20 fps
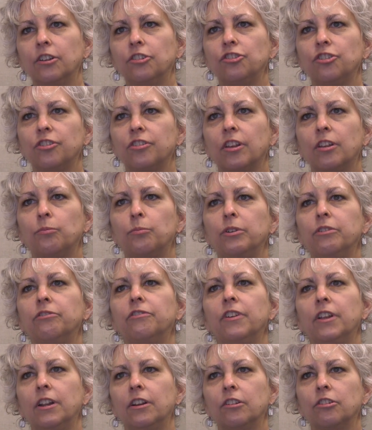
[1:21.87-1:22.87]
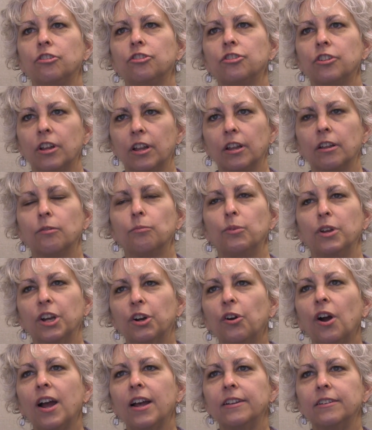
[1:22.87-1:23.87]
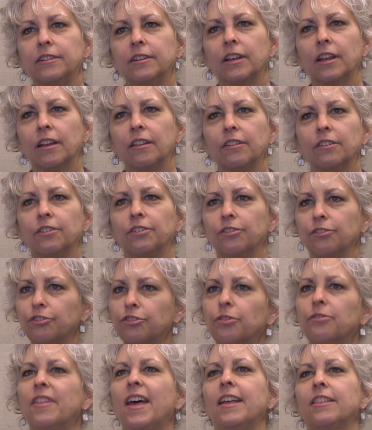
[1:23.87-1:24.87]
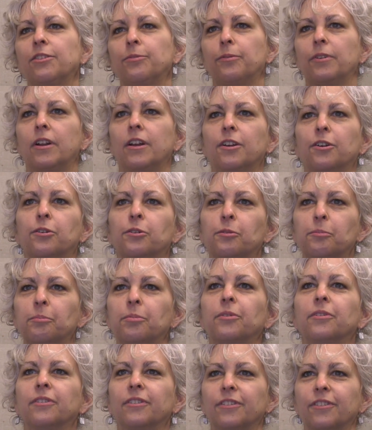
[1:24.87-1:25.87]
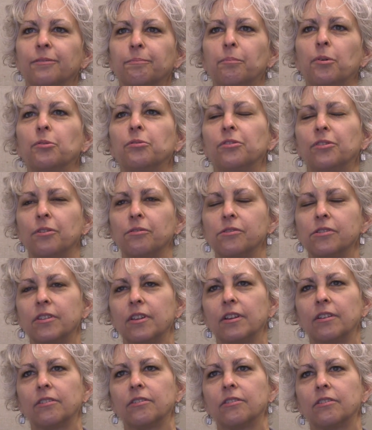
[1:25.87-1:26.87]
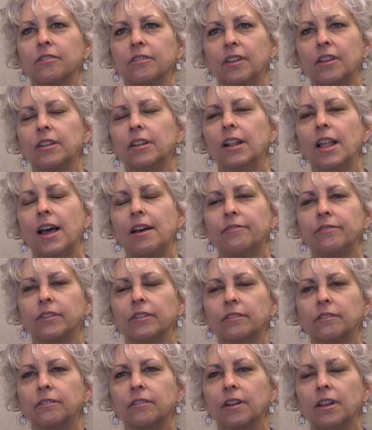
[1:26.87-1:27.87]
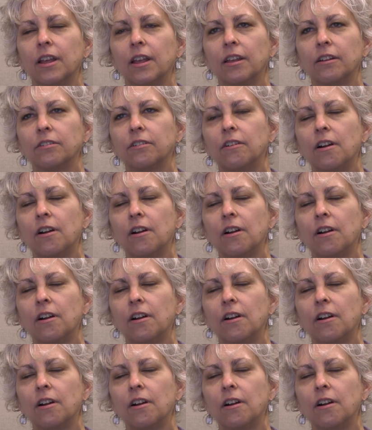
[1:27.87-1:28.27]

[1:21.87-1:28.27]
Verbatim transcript: and she said, we finished and we cried together. So that's what I hope, both those things, that you laugh and, and